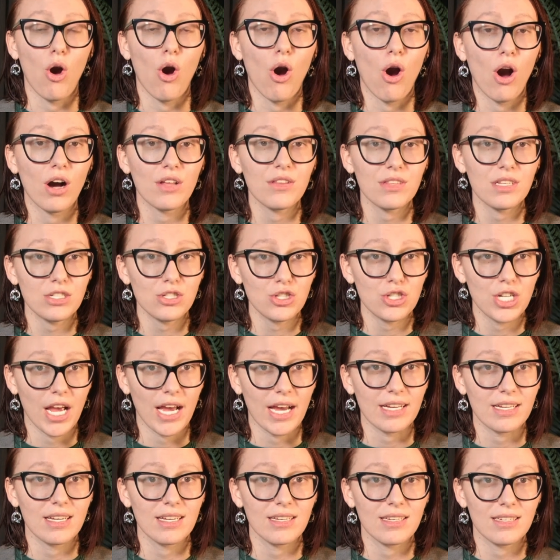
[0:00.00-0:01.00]
on the
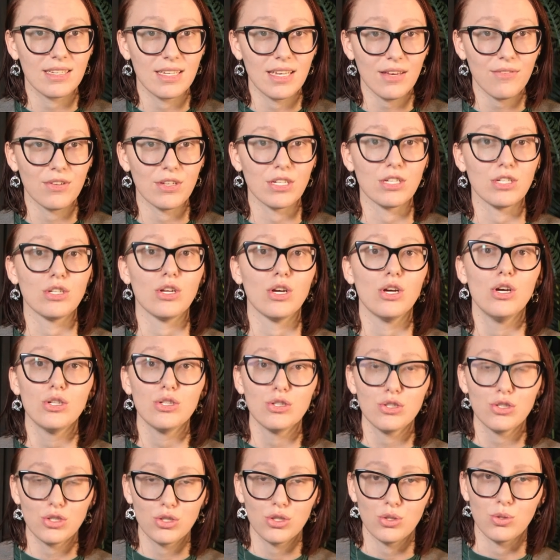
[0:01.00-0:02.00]
check given
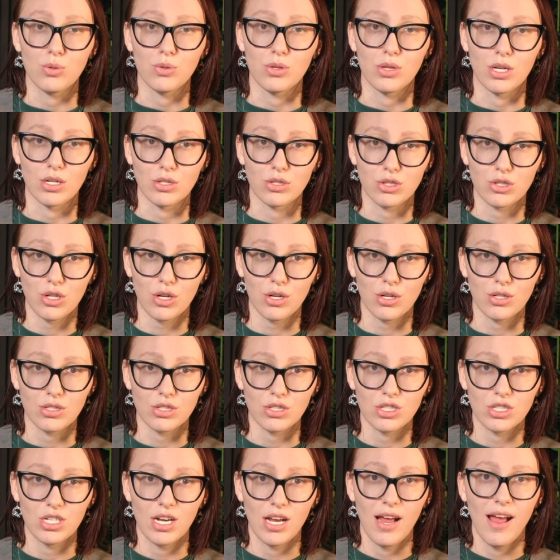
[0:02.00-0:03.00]
to their church.